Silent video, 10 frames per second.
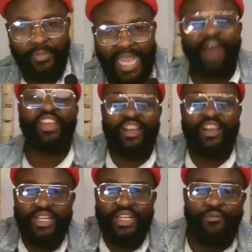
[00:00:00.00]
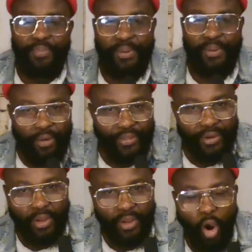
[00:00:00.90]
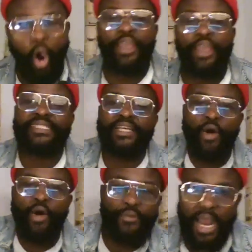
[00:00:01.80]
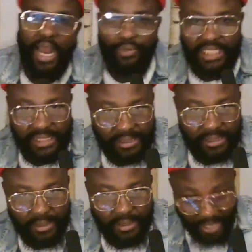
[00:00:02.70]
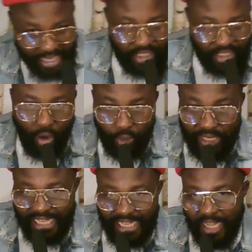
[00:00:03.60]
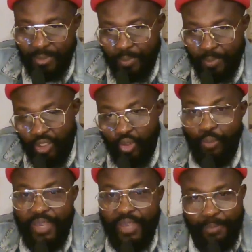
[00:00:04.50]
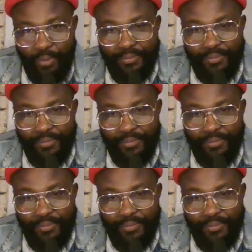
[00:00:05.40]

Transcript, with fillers: Have he returned from the mountain, or he's still on the mountain praying up to date as I'm speaking to you people?